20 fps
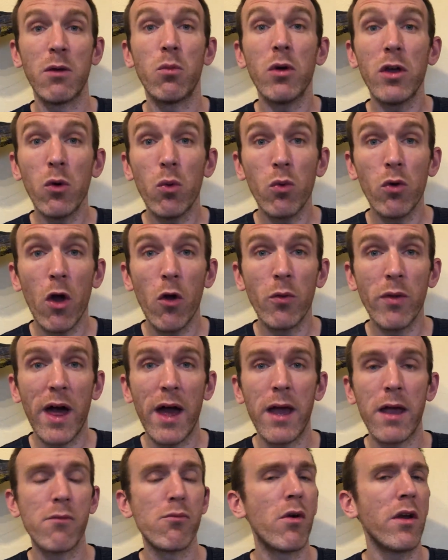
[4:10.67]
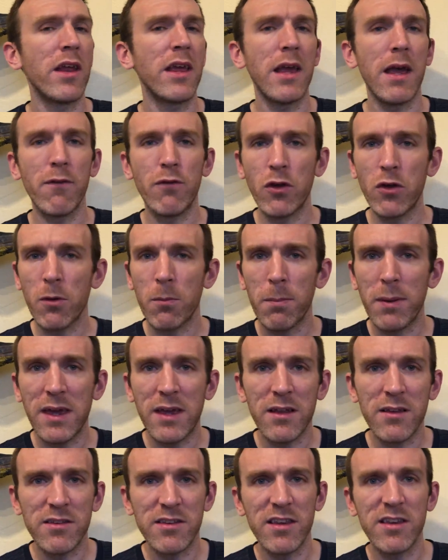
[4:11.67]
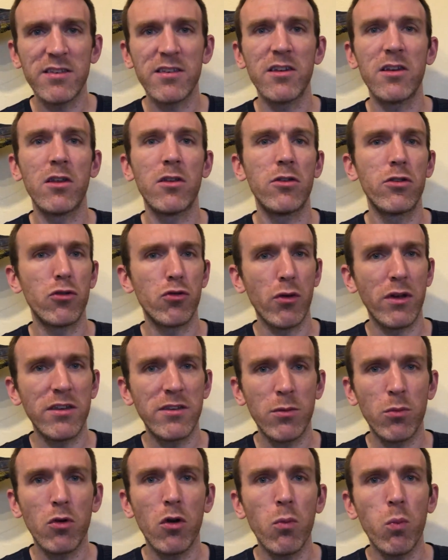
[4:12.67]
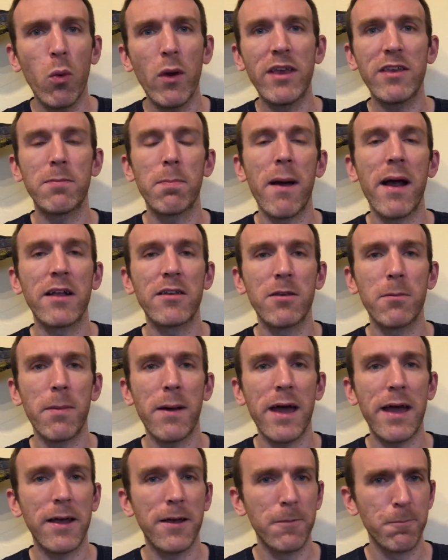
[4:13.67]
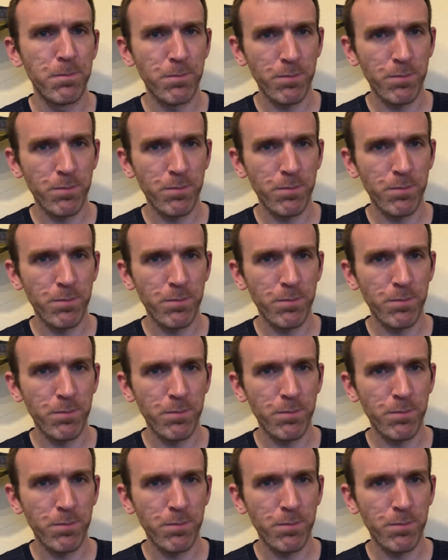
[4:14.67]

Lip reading: We all know that in running, if you can be consistent and string some good weeks back to back,